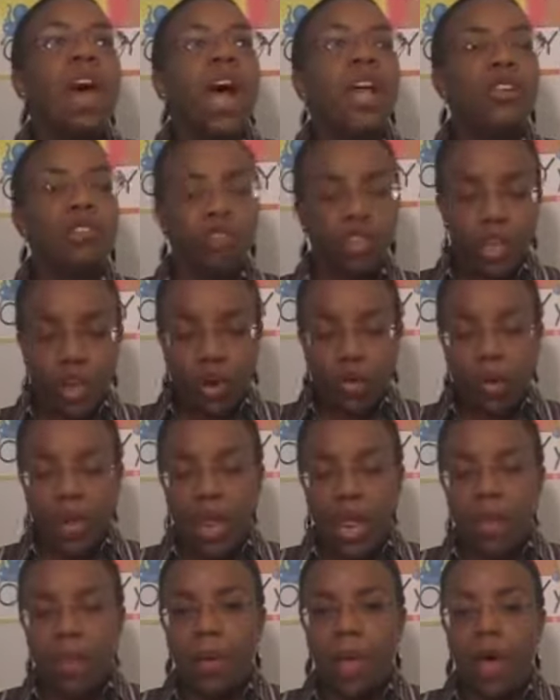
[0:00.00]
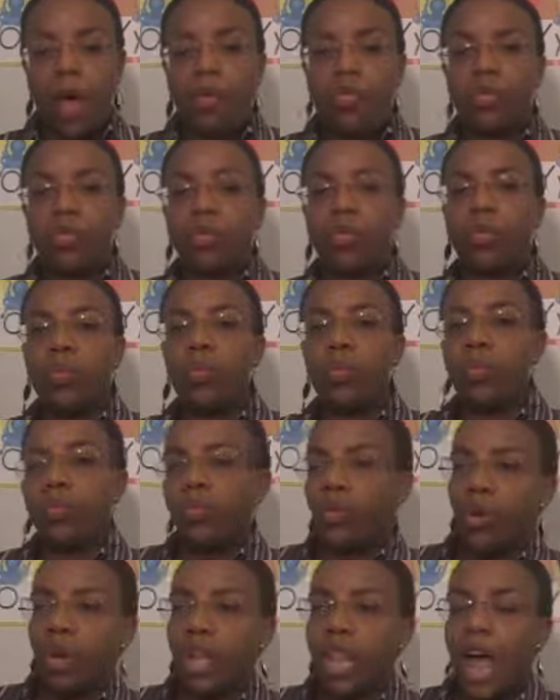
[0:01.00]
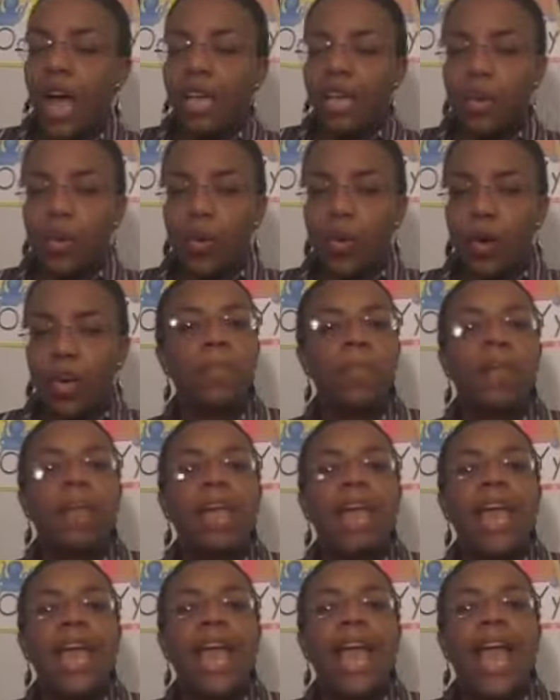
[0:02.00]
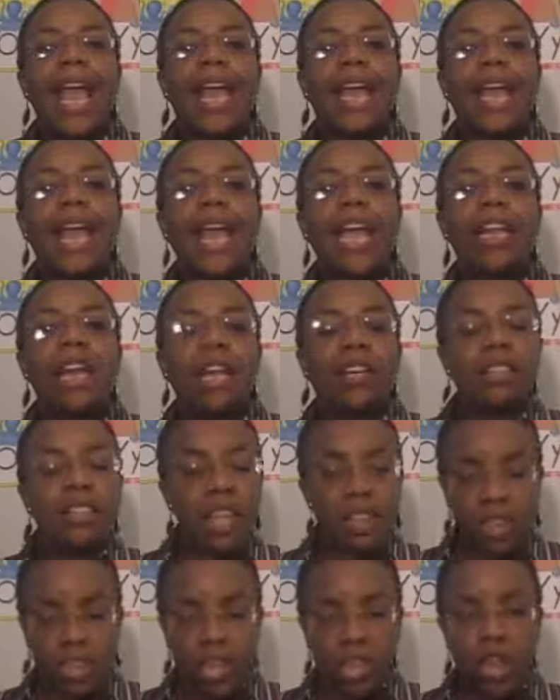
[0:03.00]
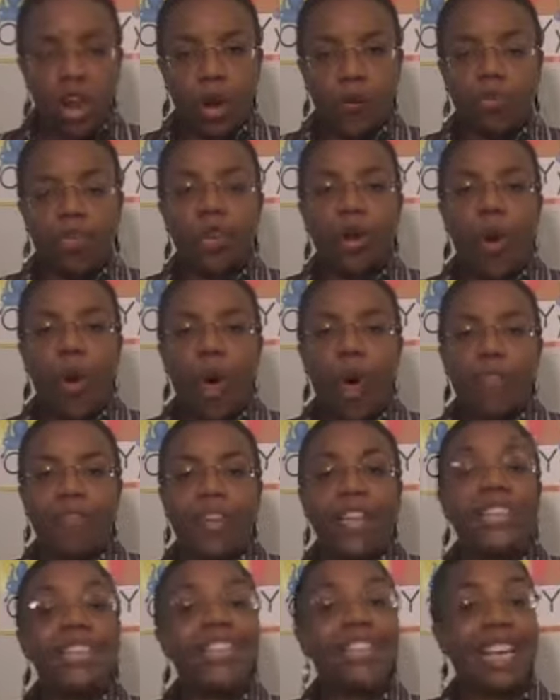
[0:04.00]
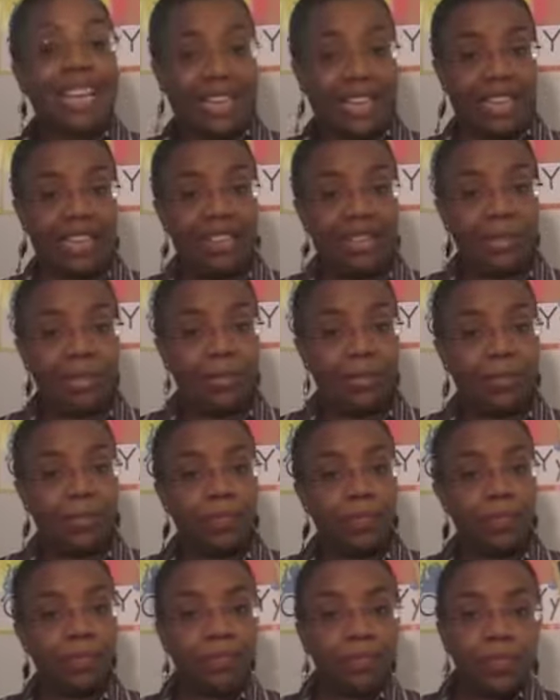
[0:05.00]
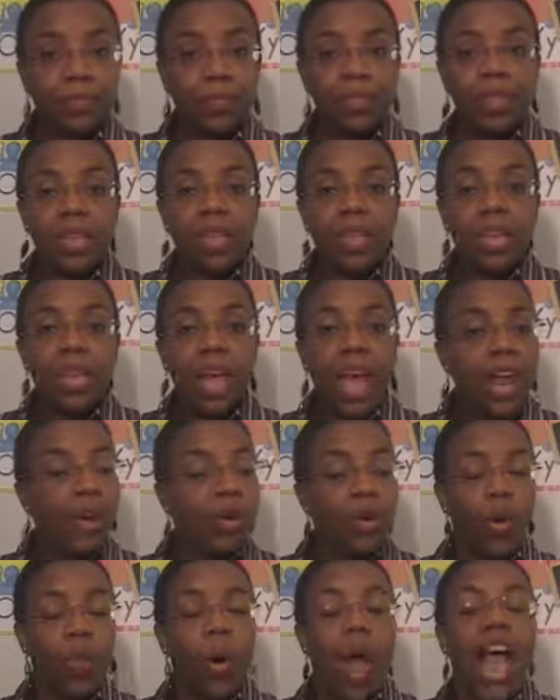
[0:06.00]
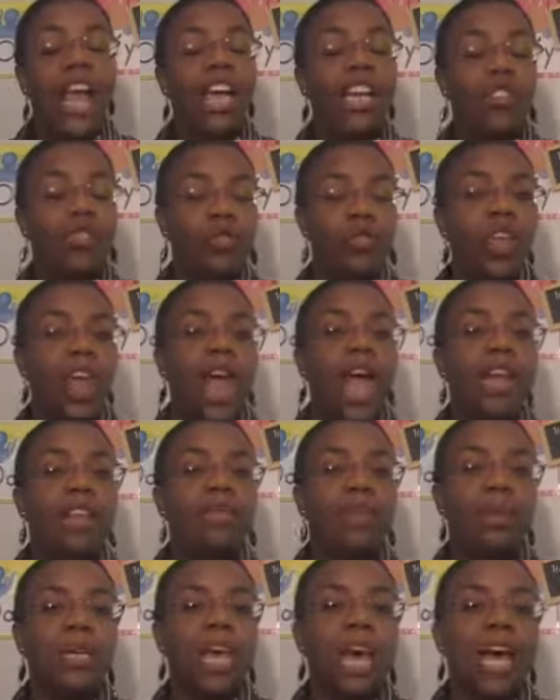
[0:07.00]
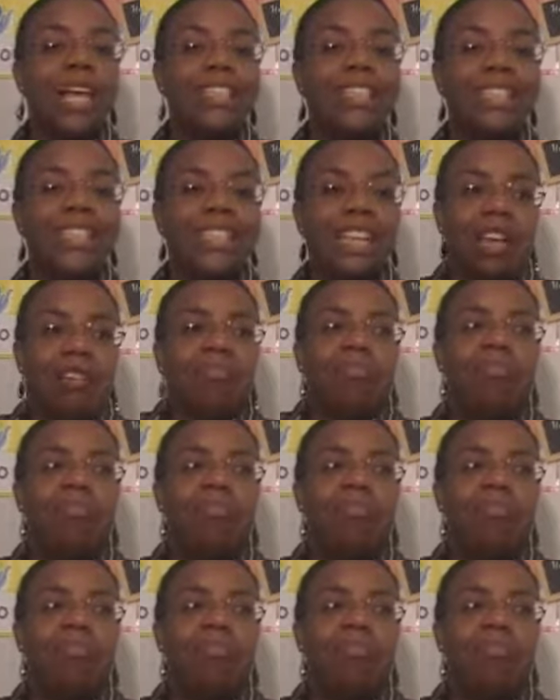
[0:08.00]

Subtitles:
I usually go to bed about 2 o'clock in the morning, and I set the alarm to go off at 6. I don't know why I do that, because